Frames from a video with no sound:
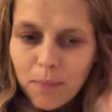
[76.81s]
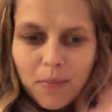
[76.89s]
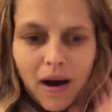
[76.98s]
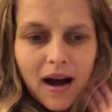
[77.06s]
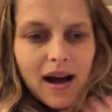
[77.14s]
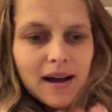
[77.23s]

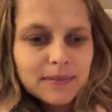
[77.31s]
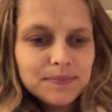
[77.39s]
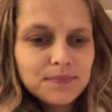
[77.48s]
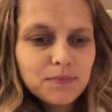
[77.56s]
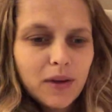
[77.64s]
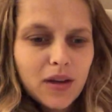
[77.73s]
but
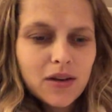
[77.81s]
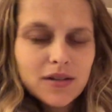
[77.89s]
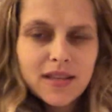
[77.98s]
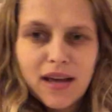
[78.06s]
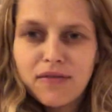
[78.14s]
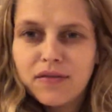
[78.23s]
because
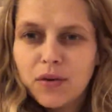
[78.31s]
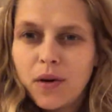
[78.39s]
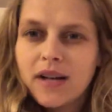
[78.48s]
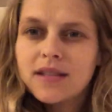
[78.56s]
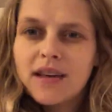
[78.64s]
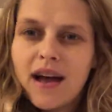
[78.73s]
they flew
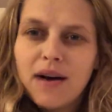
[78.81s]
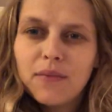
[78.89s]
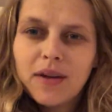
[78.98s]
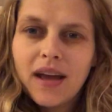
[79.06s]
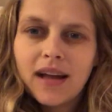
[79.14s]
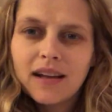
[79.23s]
us out,
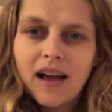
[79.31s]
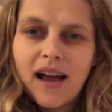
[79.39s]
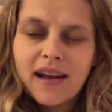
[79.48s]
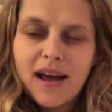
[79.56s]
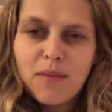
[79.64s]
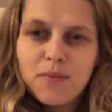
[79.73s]
we had
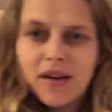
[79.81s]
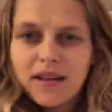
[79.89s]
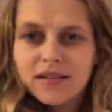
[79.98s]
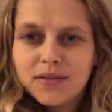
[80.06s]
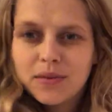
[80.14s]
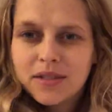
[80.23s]
lie-down
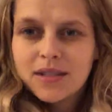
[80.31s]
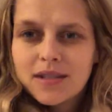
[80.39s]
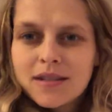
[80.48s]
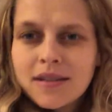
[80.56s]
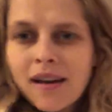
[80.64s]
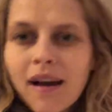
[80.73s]
beds, which
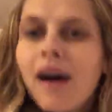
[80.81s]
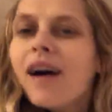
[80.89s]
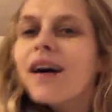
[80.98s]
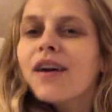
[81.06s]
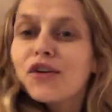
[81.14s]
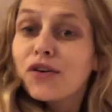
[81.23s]
is
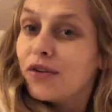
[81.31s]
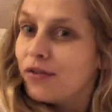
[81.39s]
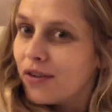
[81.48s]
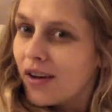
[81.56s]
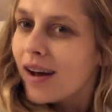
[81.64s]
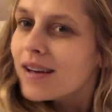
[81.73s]
good
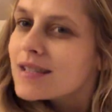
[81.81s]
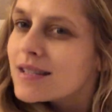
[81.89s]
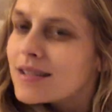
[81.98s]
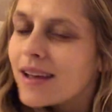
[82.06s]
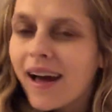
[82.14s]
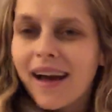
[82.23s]
for
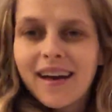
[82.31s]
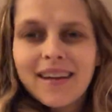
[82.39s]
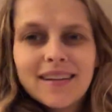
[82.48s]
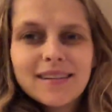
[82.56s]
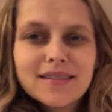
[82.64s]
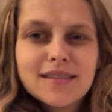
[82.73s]
us,
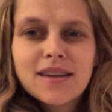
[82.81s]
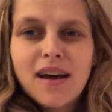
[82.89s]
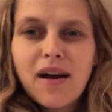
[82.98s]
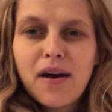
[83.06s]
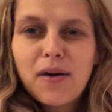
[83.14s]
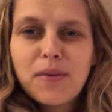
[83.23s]
and
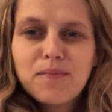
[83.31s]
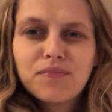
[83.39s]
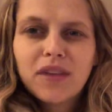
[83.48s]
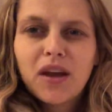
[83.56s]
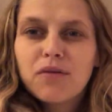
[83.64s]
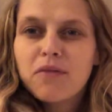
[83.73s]

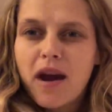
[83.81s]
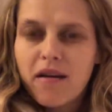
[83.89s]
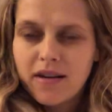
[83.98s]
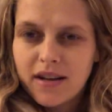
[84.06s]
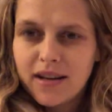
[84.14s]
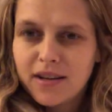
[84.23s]
a
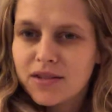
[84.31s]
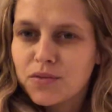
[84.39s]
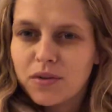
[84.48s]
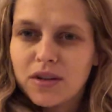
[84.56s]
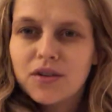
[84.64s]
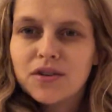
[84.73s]
rarity
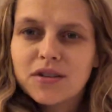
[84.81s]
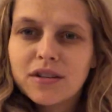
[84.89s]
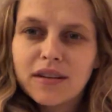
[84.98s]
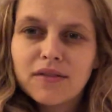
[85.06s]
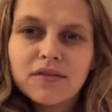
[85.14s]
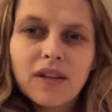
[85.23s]
because we
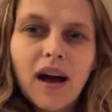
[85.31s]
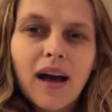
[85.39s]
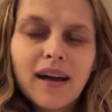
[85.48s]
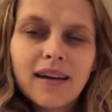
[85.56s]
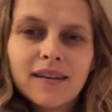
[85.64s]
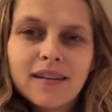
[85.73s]
usually
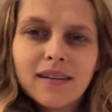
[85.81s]
fly